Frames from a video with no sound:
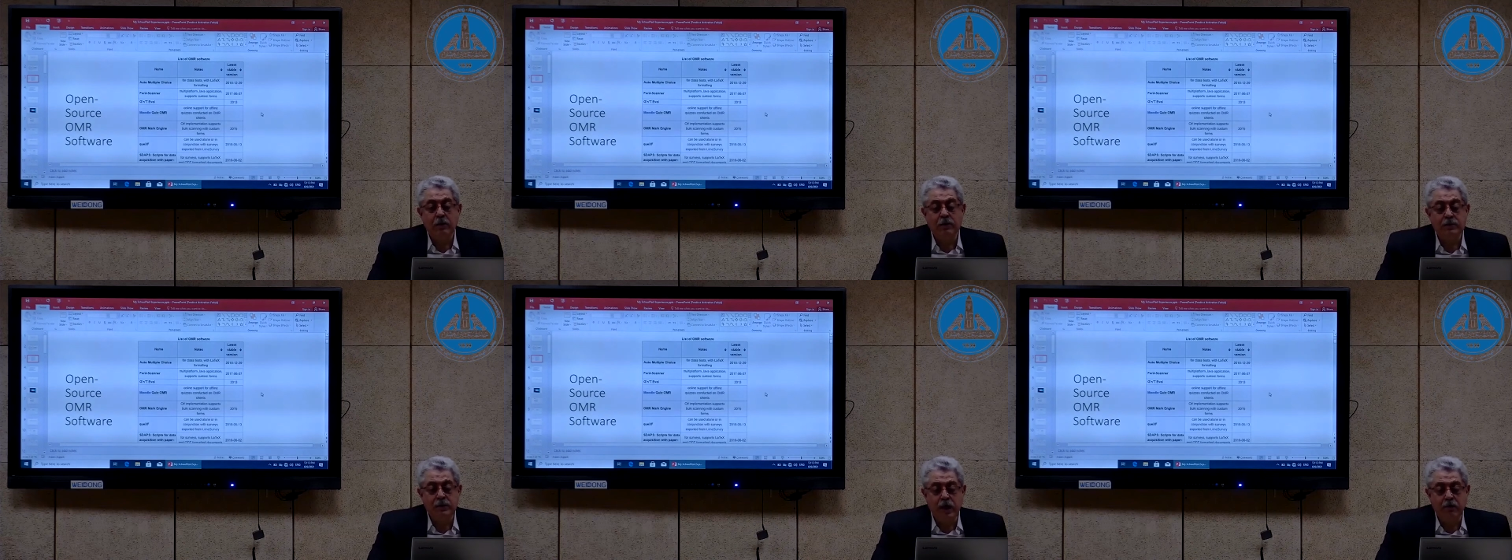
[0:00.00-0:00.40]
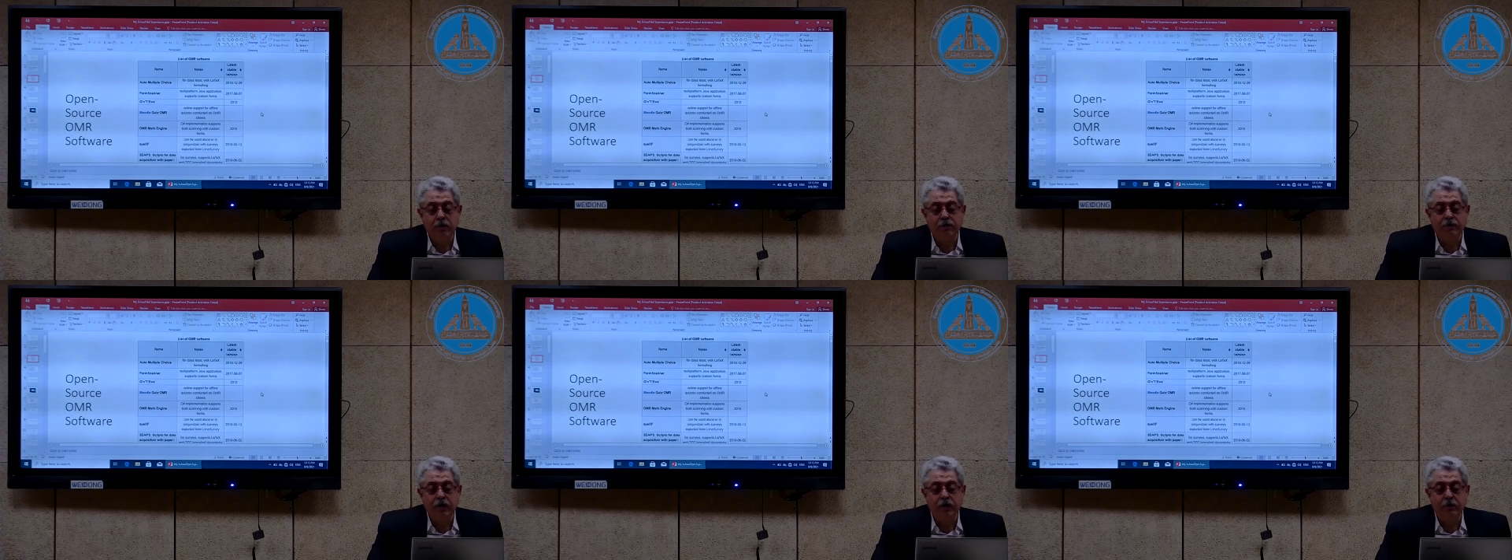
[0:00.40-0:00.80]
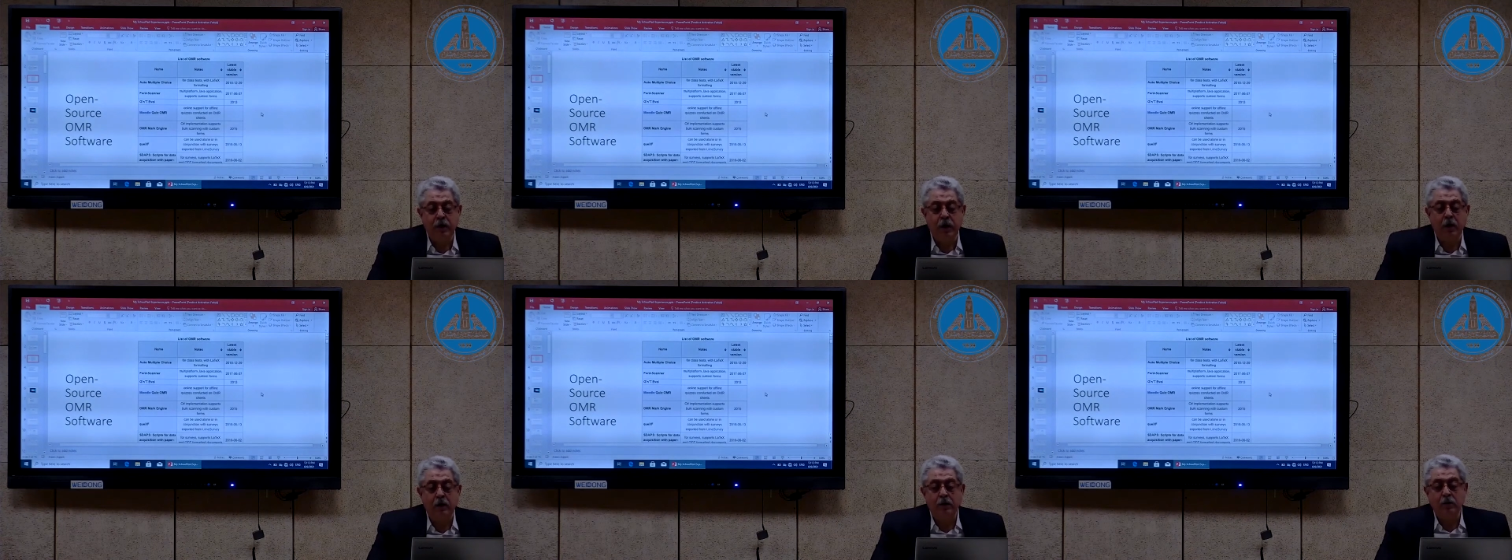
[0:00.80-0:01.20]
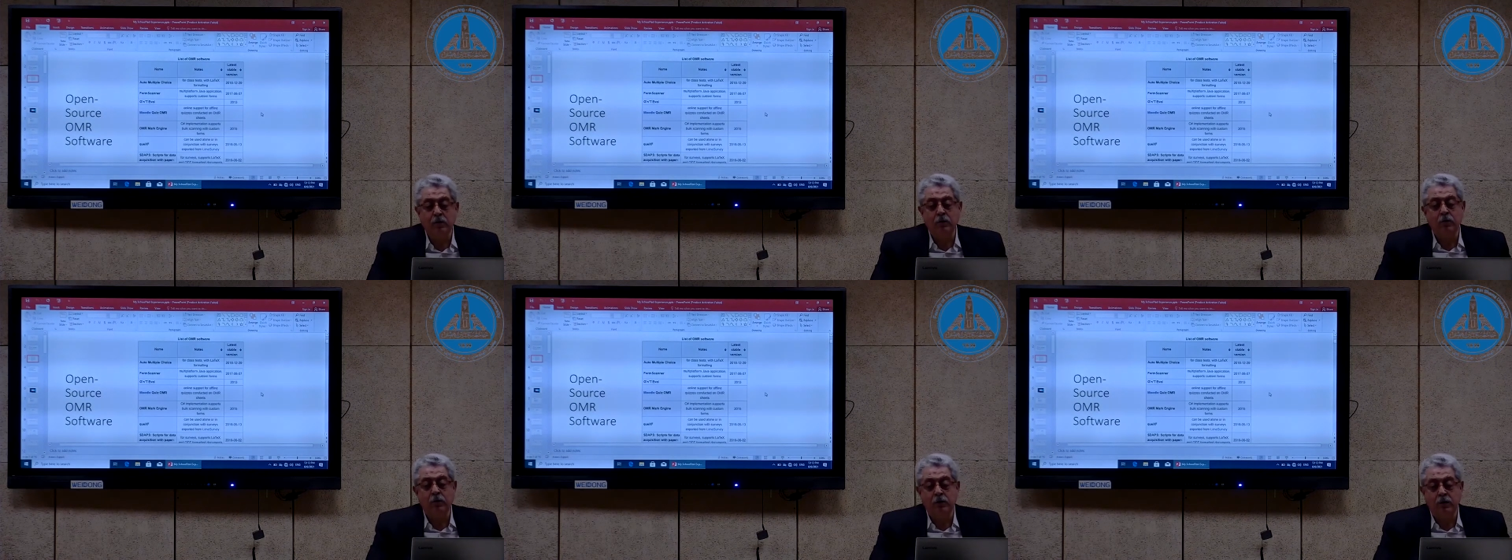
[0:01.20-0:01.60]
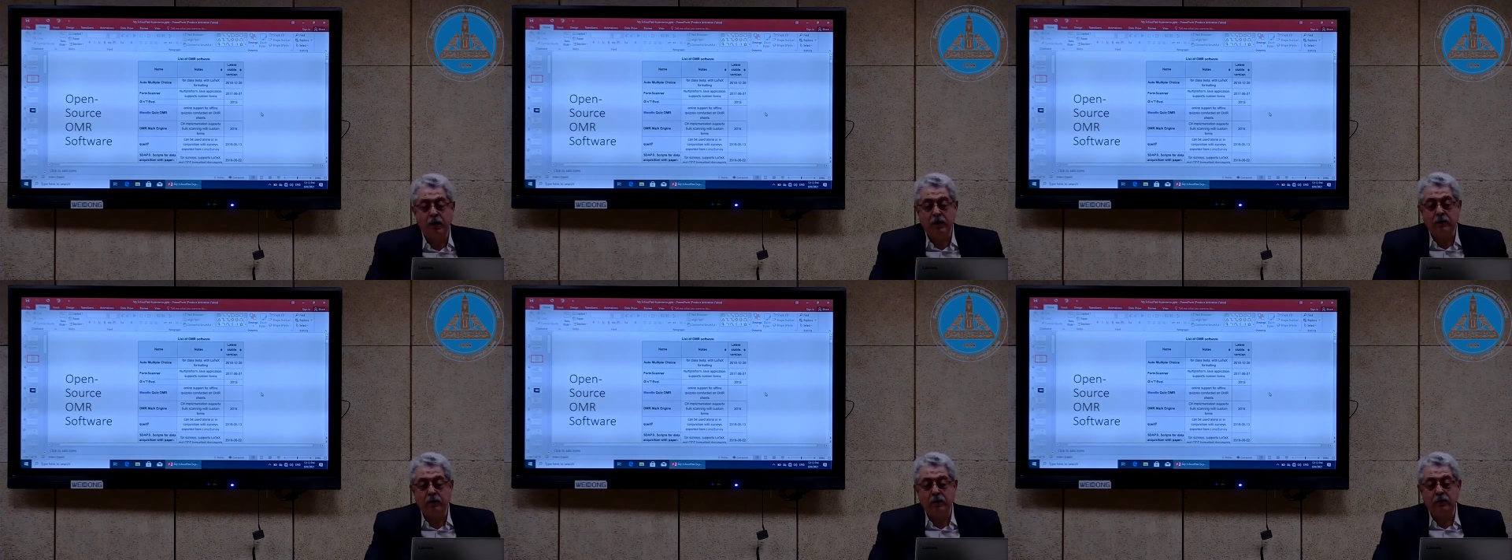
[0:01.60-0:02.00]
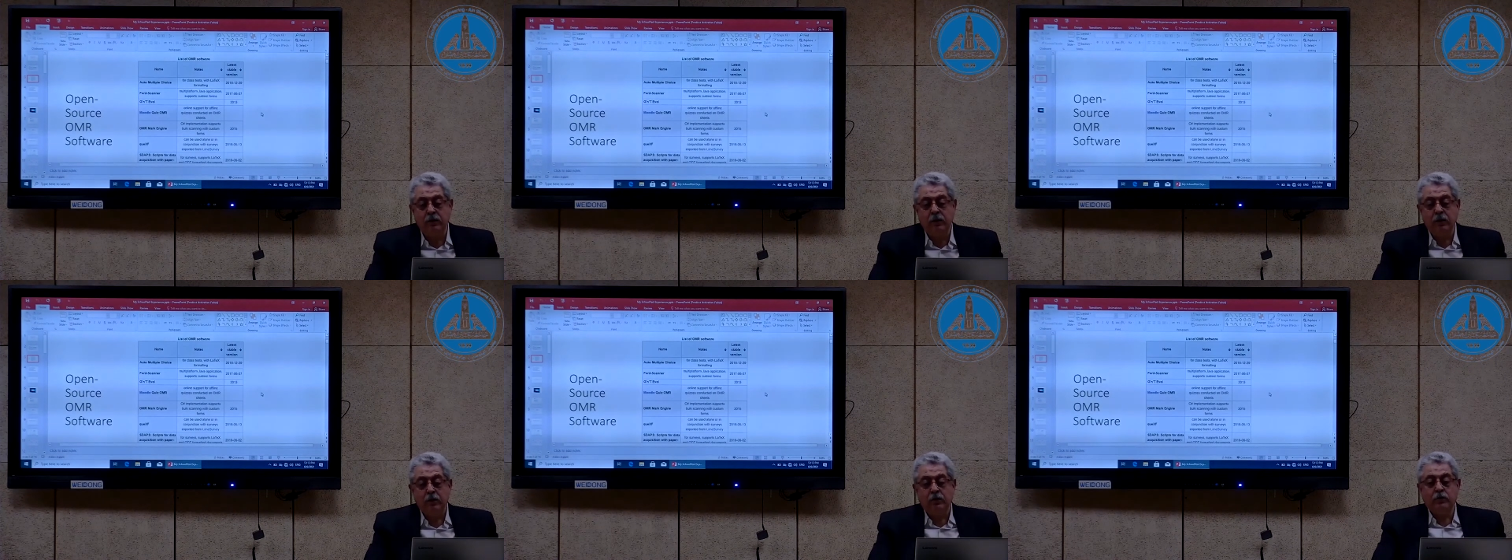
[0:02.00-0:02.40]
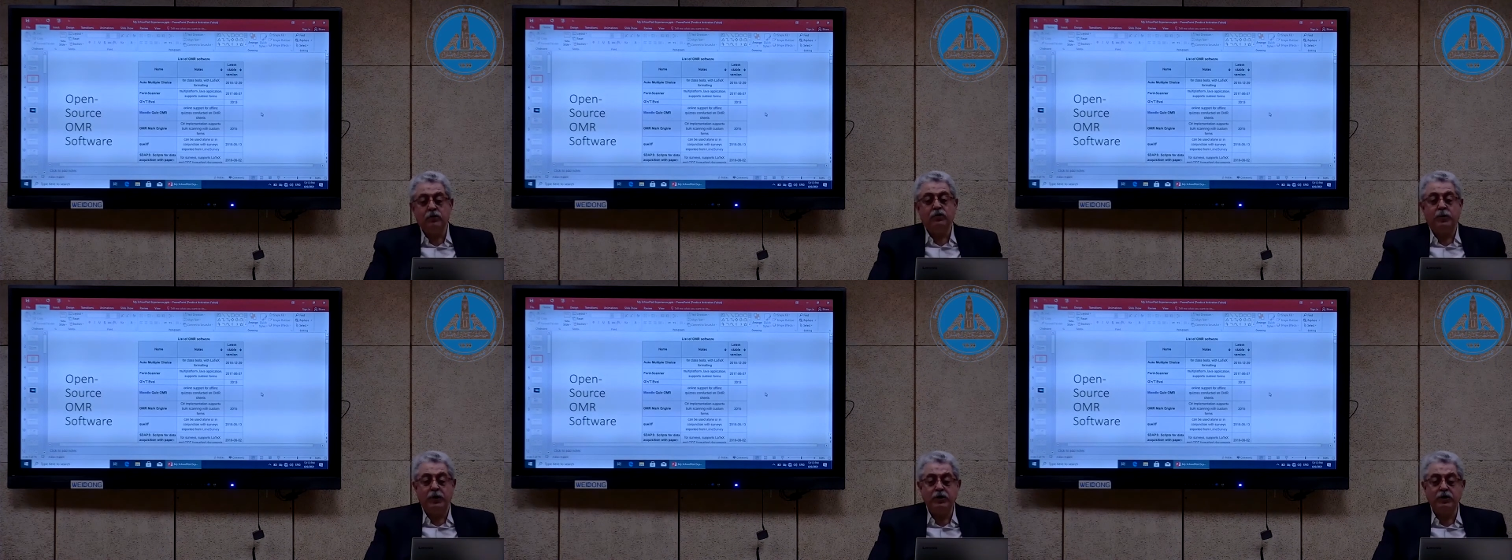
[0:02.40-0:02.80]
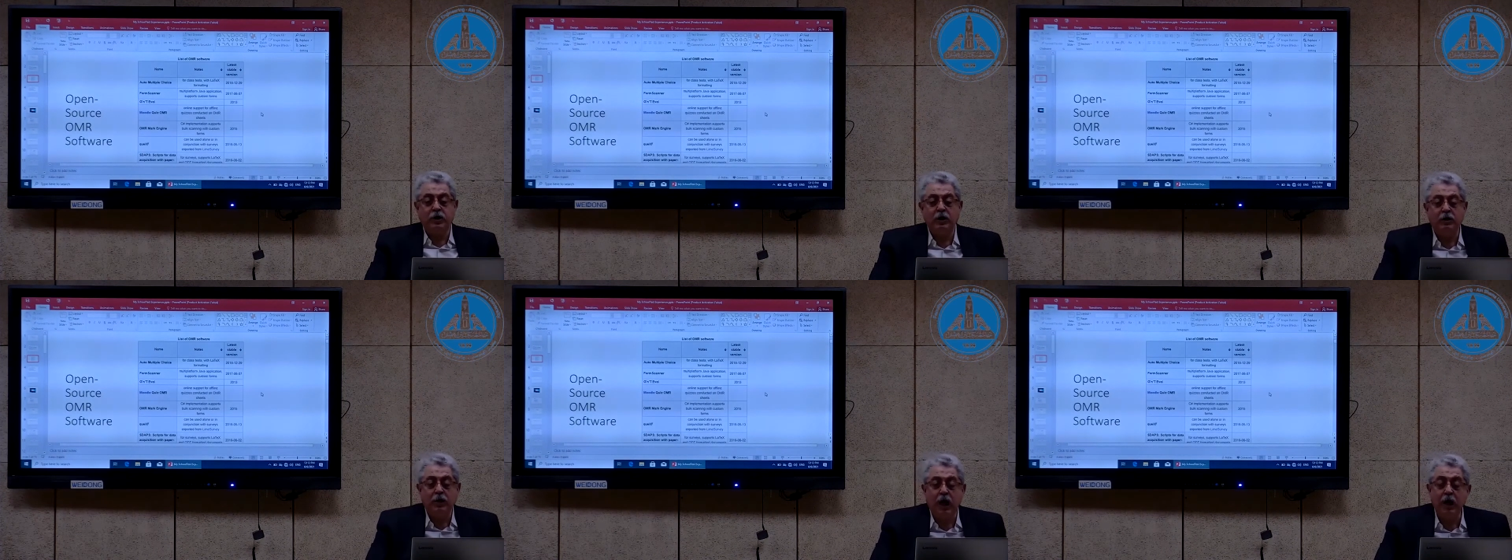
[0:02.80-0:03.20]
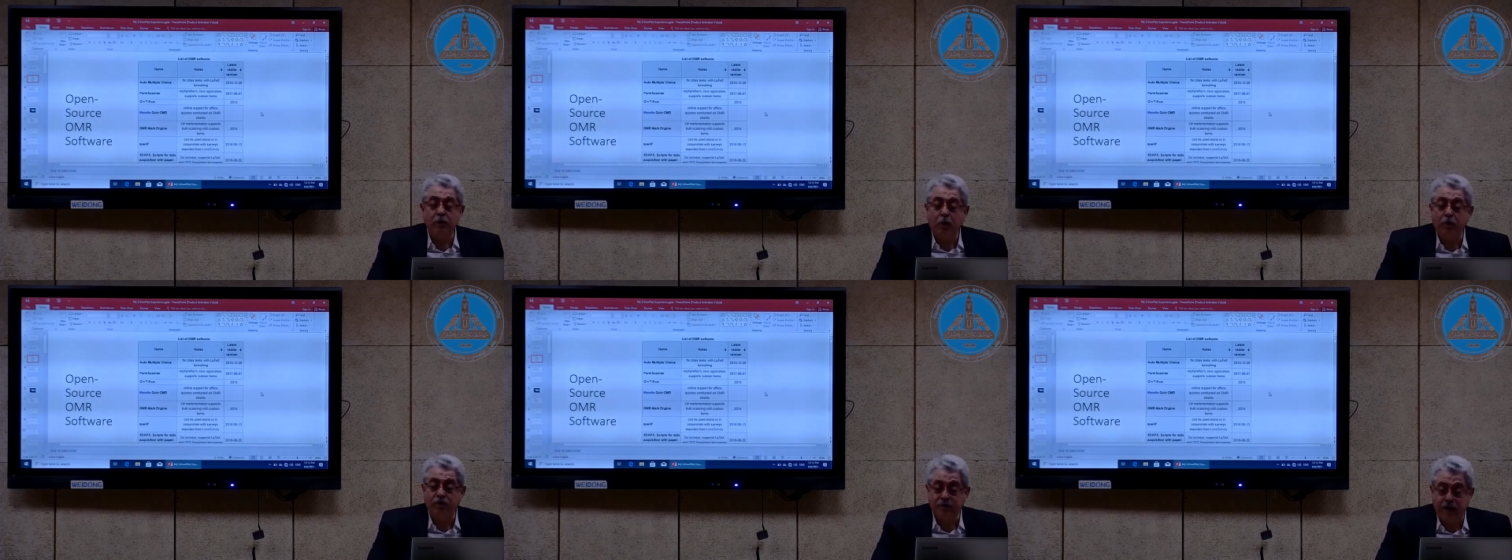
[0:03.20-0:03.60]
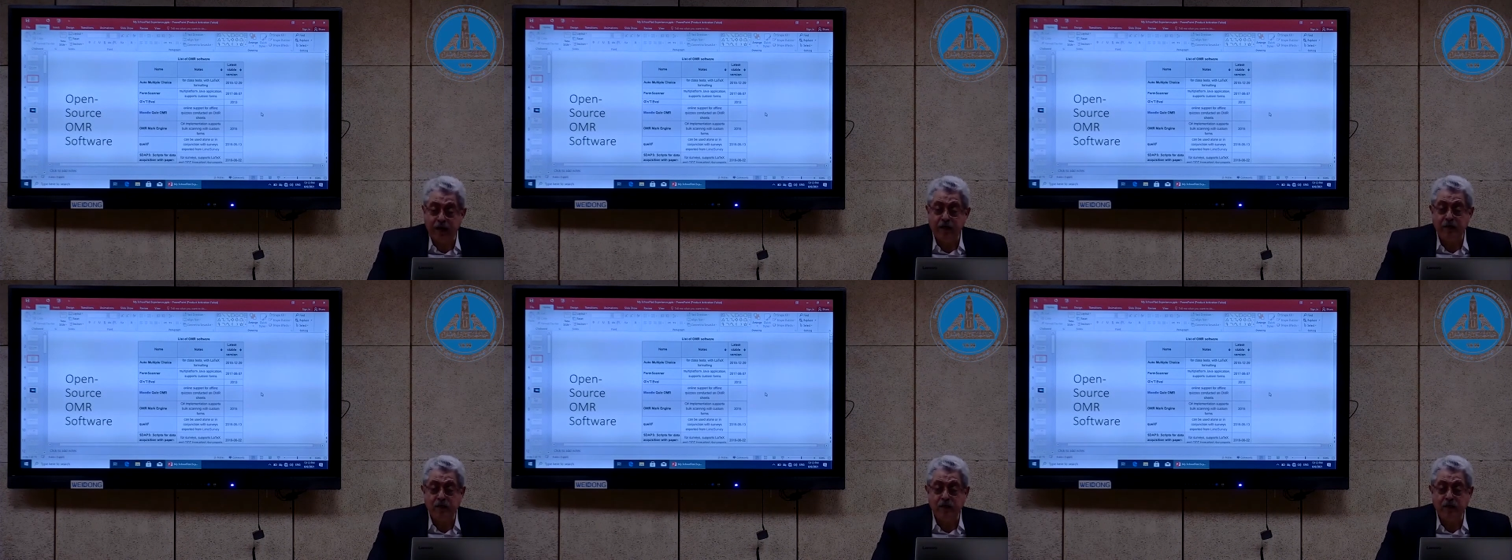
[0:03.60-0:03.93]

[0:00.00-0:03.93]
some of them are connected to special type of text